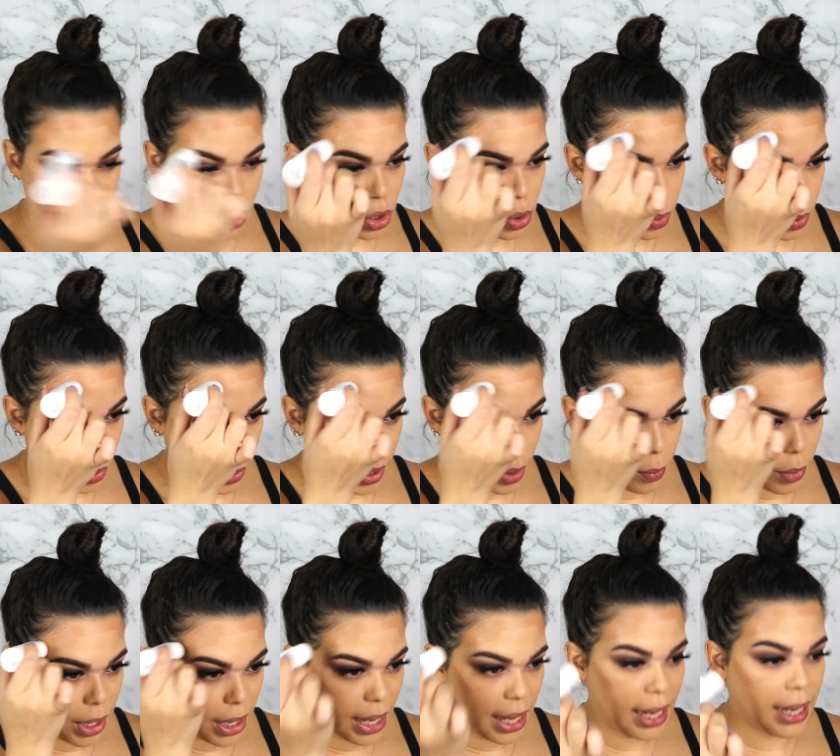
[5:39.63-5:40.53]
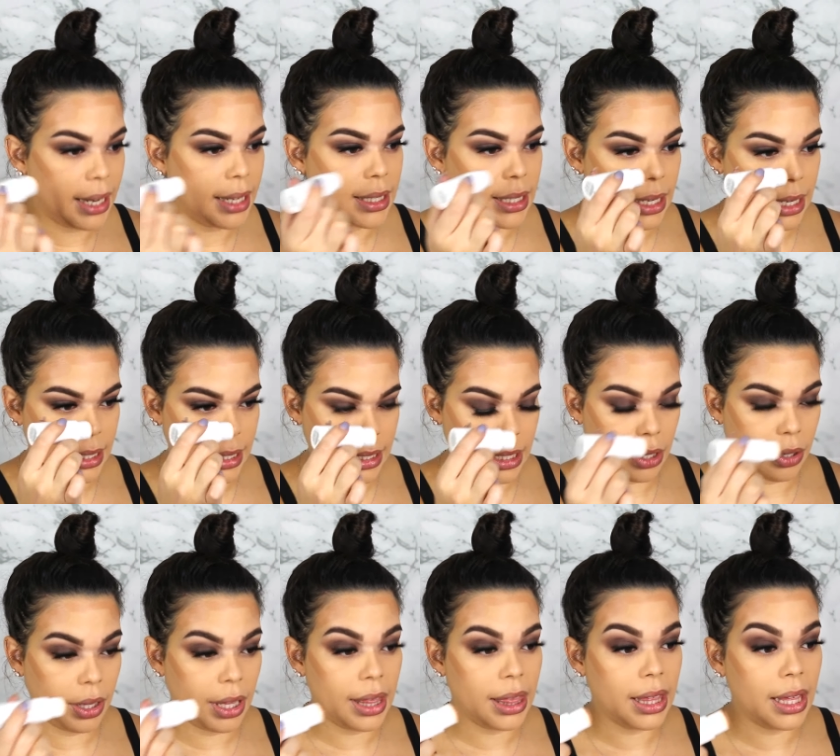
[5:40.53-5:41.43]
2.18 isn't
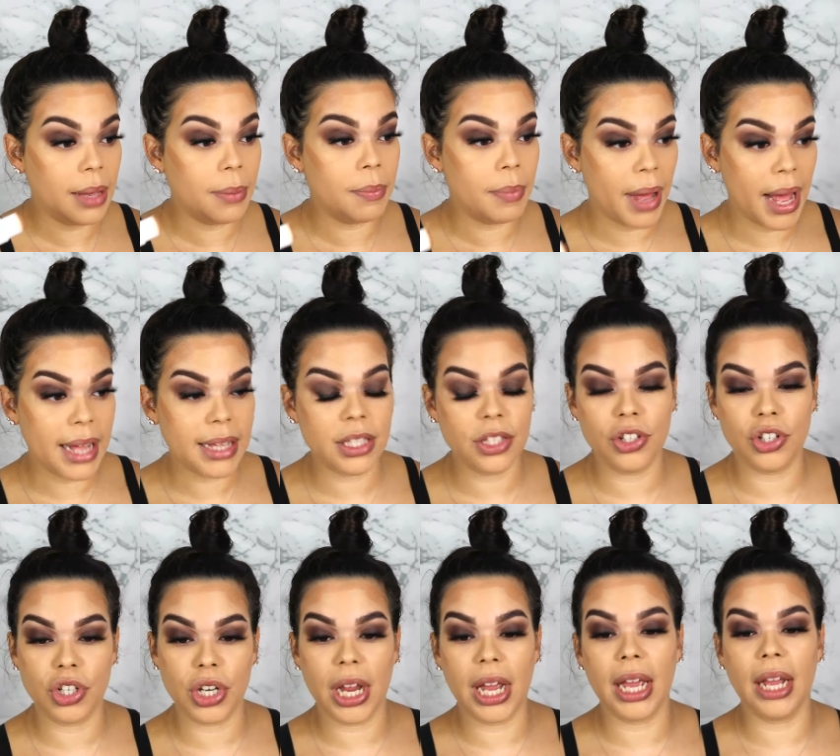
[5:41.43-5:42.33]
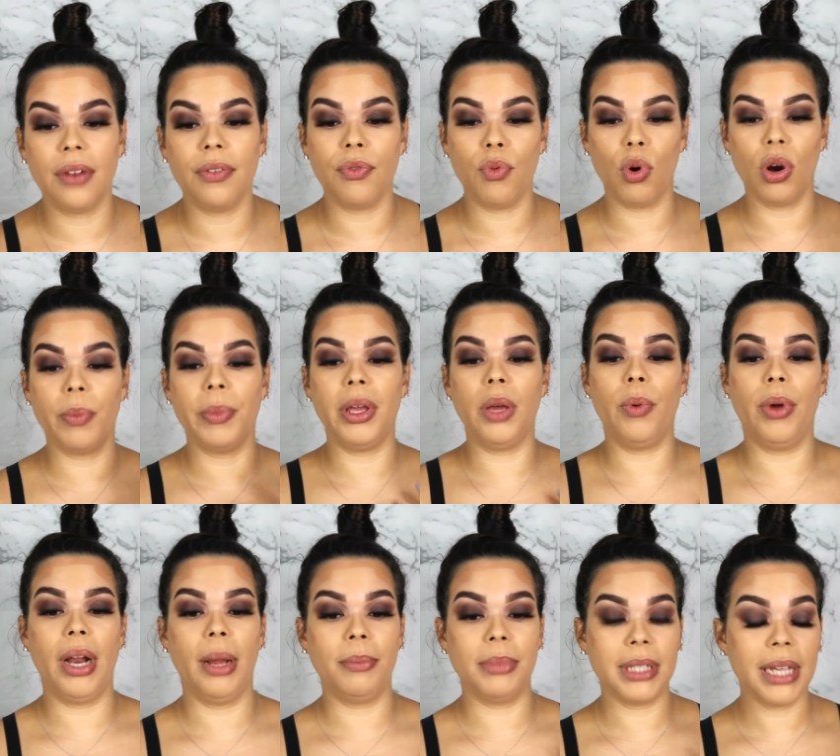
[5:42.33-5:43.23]
necessarily the best shade for me
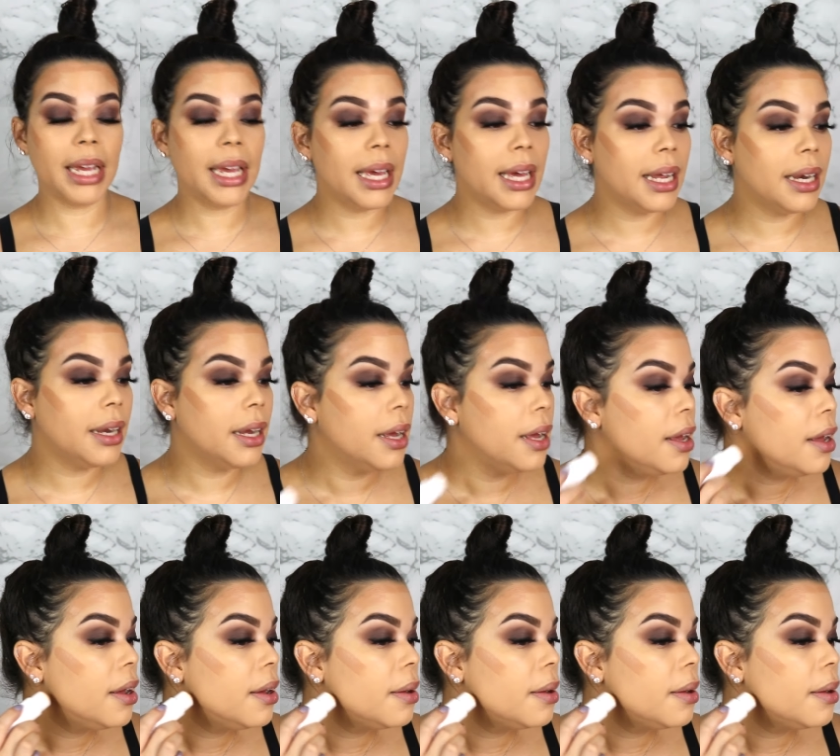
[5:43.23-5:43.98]
when I'm tan.